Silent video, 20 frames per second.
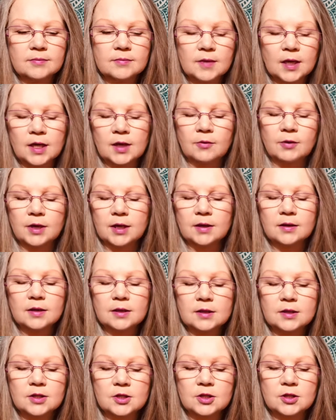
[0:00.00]
anyway,
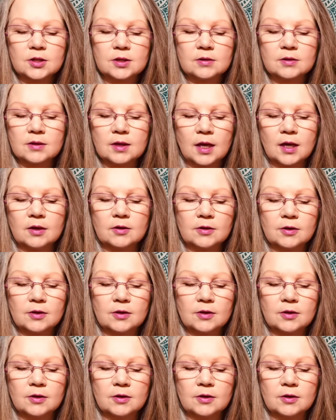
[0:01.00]
it's just, I don't